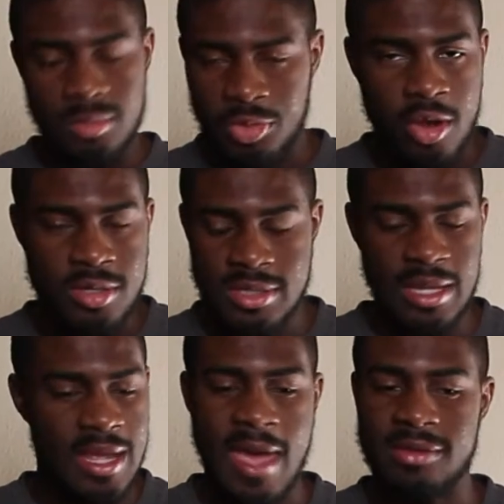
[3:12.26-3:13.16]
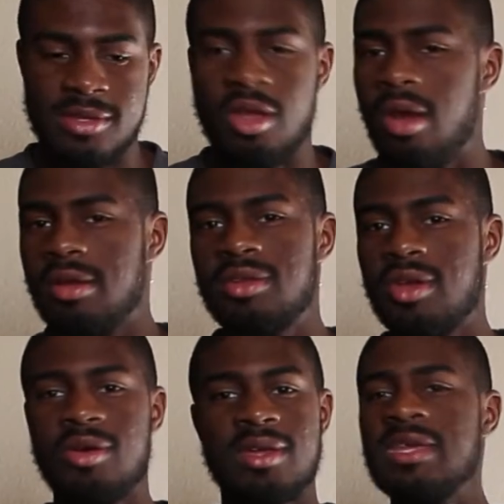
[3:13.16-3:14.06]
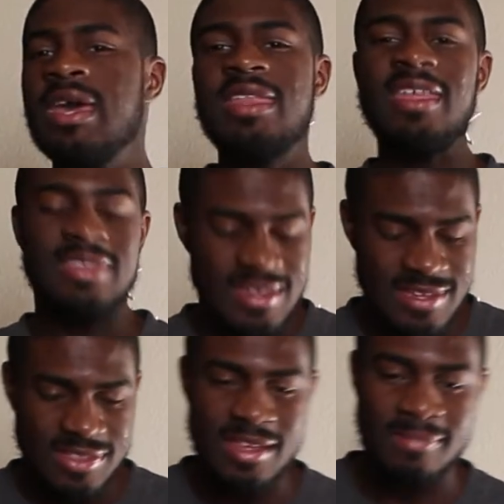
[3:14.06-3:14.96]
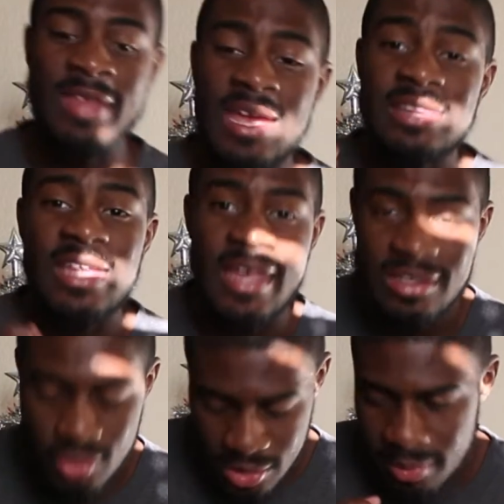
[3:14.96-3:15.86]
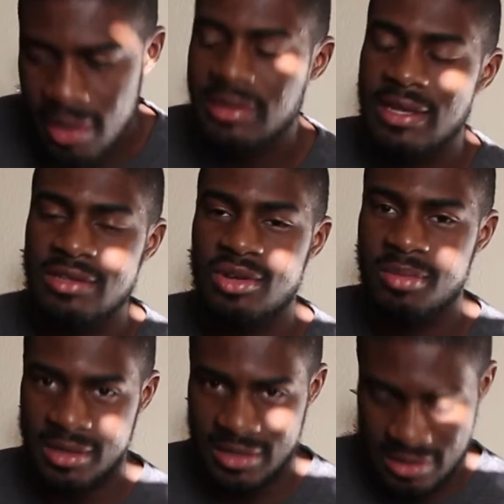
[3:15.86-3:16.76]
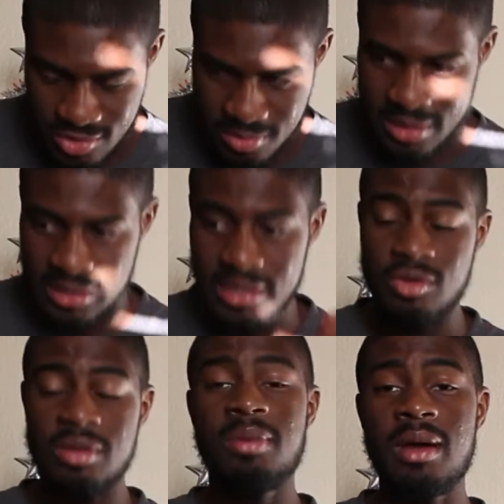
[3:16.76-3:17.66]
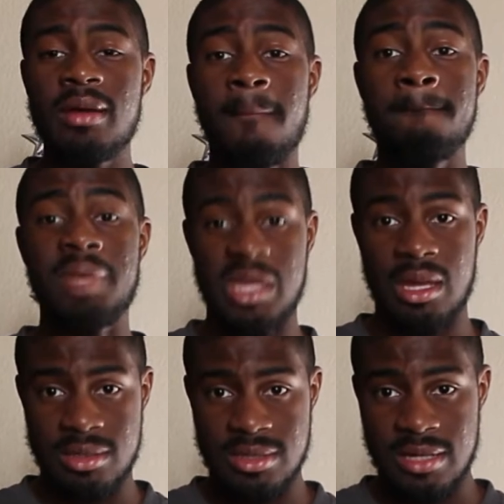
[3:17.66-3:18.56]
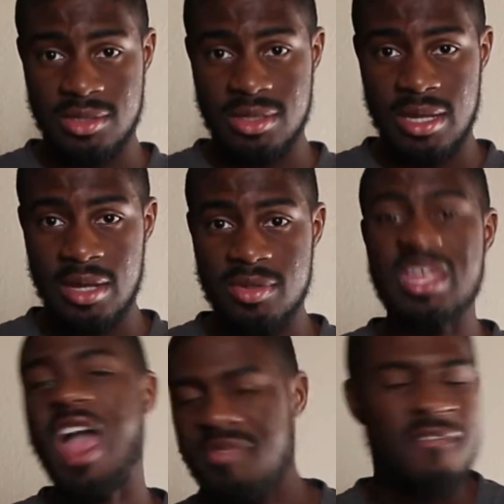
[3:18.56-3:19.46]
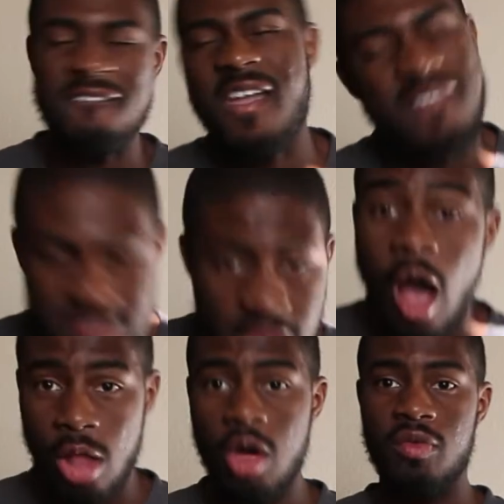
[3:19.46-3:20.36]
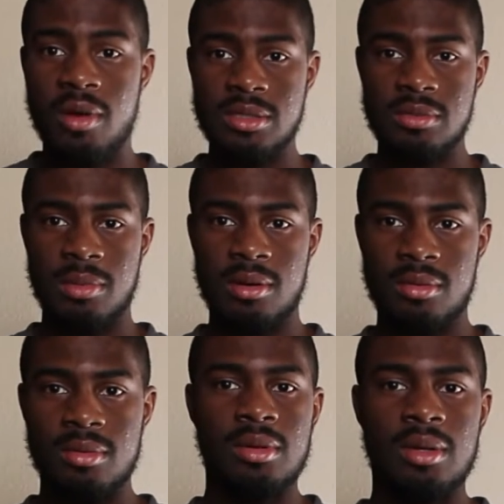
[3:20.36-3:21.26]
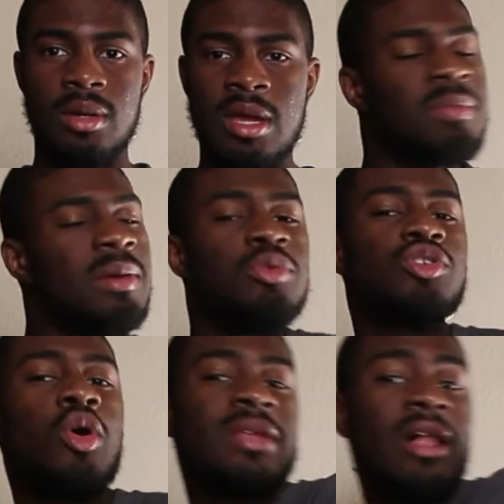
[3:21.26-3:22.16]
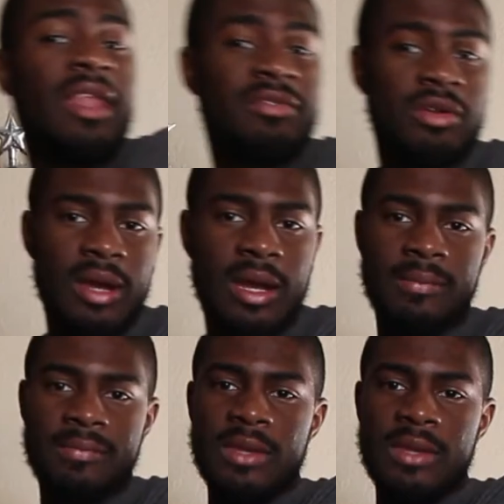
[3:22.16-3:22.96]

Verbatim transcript: Thursday he has to start, you know, because that's, that's the thing. The injury bug, the injury bug, the injury bug. The injury bug bit us yesterday. It was all over us, bro. People's going down left and right.